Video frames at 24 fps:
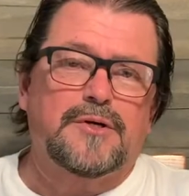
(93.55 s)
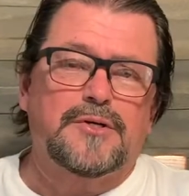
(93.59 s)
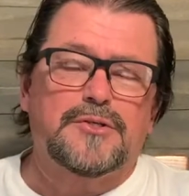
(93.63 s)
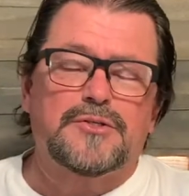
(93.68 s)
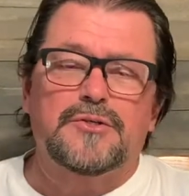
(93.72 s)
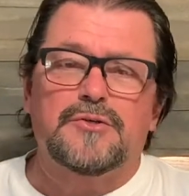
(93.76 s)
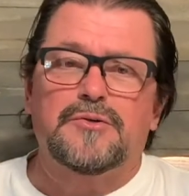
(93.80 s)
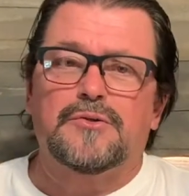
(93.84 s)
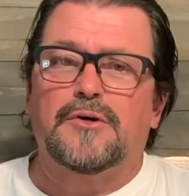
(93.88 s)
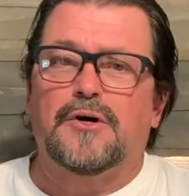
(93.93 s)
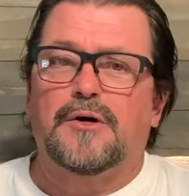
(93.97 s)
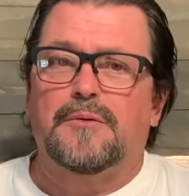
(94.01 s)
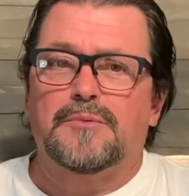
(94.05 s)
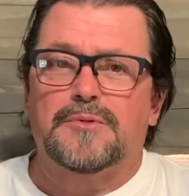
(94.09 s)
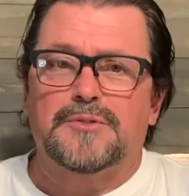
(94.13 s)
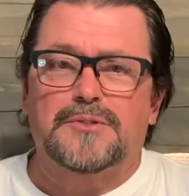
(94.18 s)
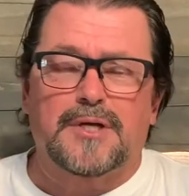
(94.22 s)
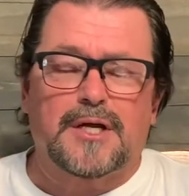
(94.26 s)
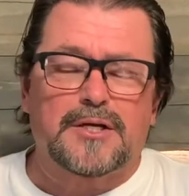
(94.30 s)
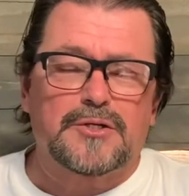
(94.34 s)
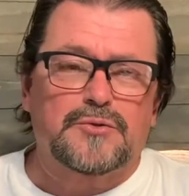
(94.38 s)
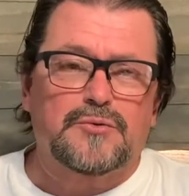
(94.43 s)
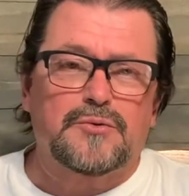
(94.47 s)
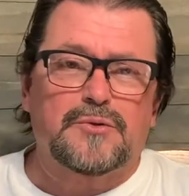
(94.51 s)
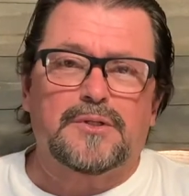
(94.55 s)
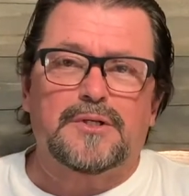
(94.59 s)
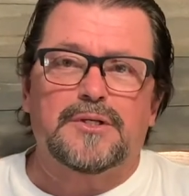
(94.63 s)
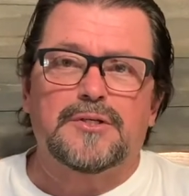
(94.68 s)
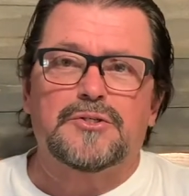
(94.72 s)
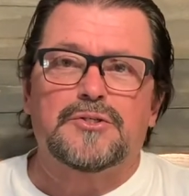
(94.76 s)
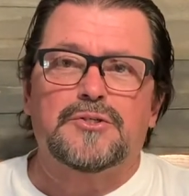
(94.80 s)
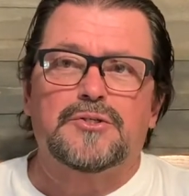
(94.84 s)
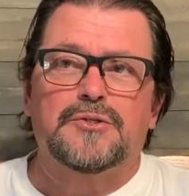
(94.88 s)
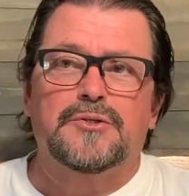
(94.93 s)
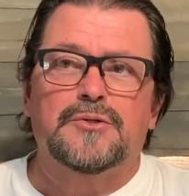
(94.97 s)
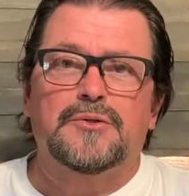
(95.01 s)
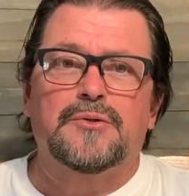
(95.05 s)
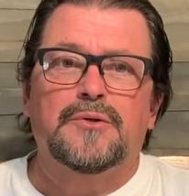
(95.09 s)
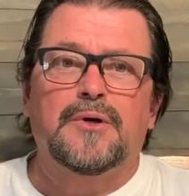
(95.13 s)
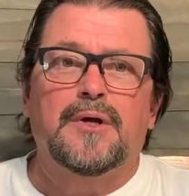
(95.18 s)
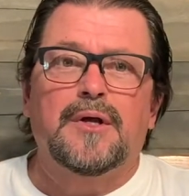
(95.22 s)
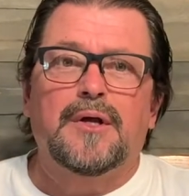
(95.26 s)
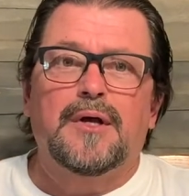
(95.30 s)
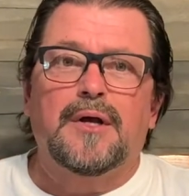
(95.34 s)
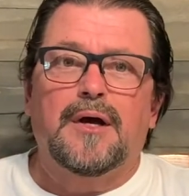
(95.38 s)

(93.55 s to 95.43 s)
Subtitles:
issue, the homosexual issue,